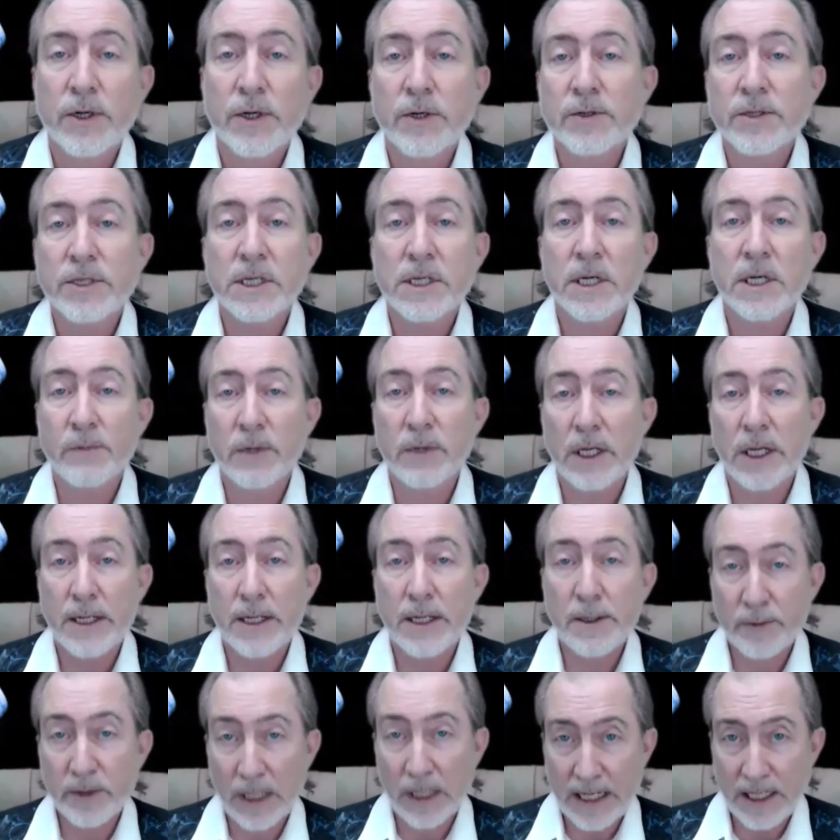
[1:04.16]
here's a couple
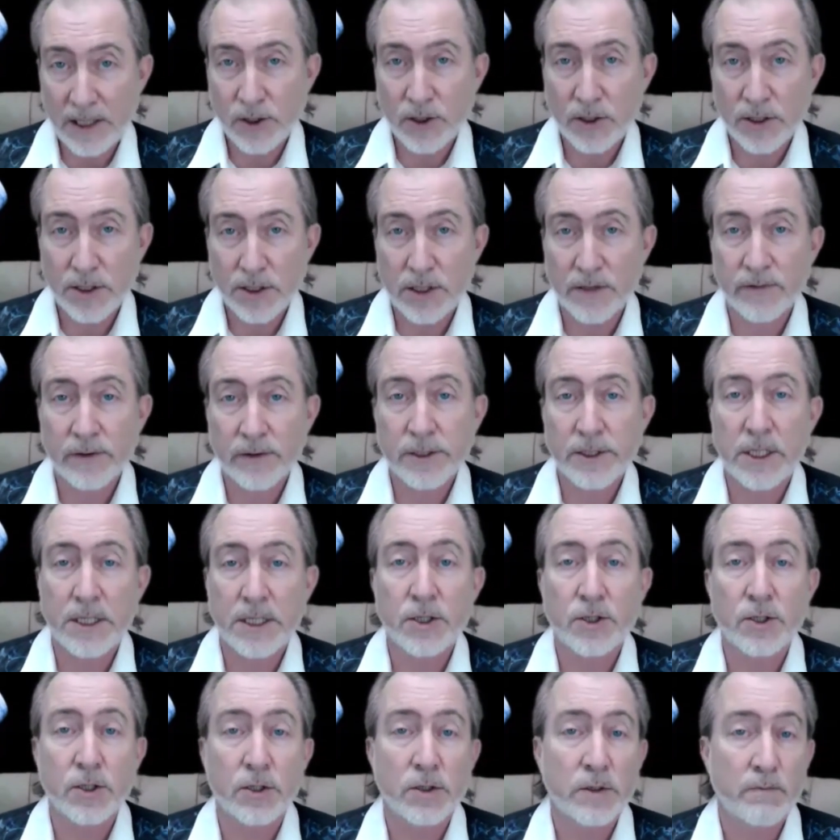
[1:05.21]
of ancient
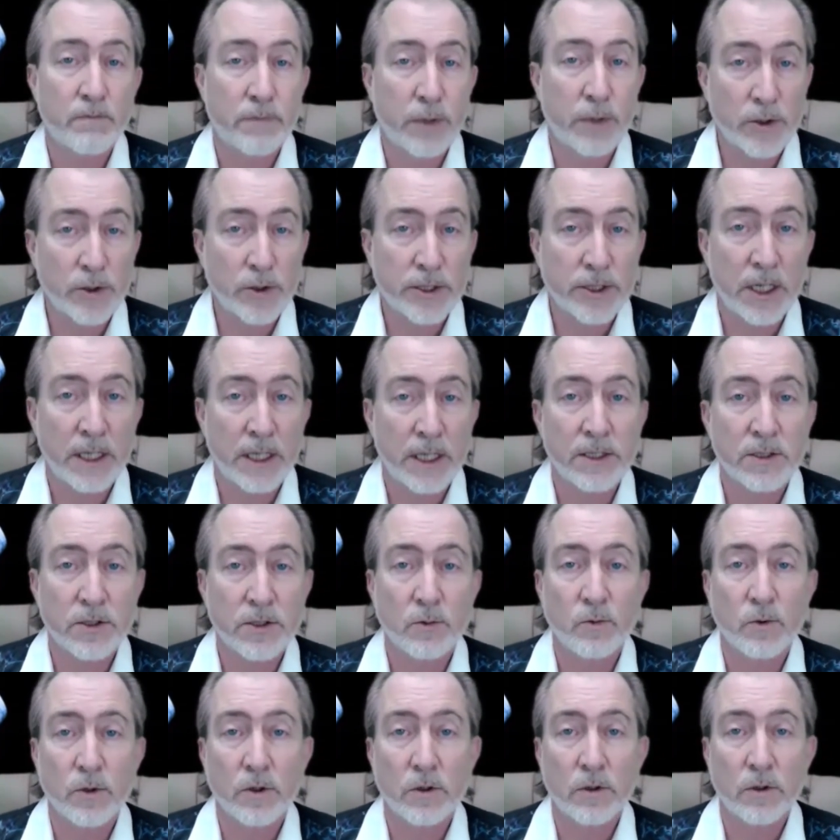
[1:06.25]
civilizations, both sides of
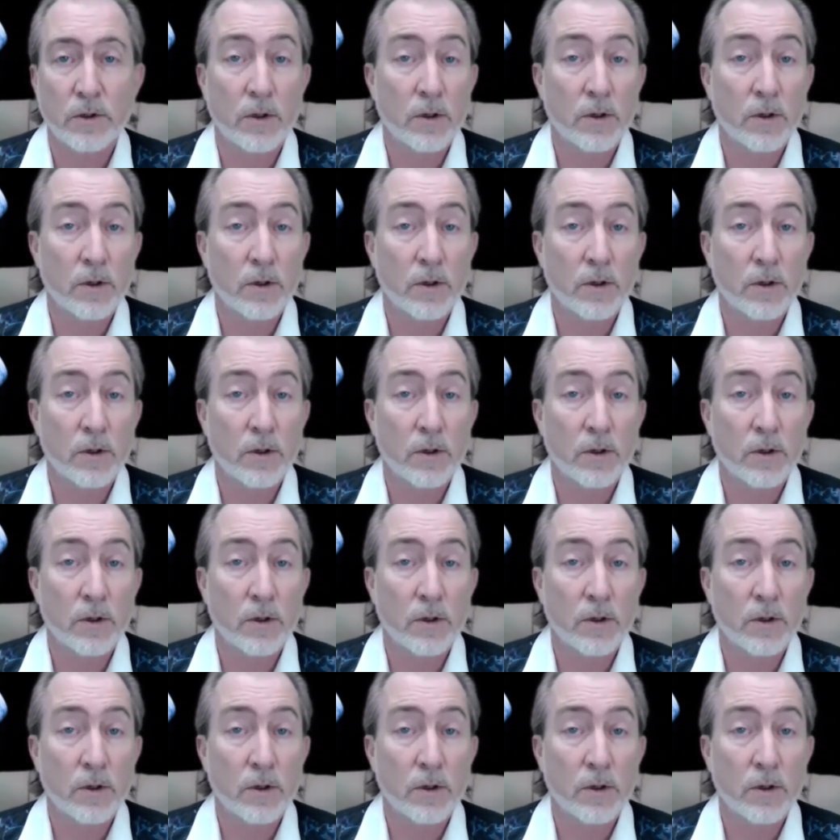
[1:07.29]
the world,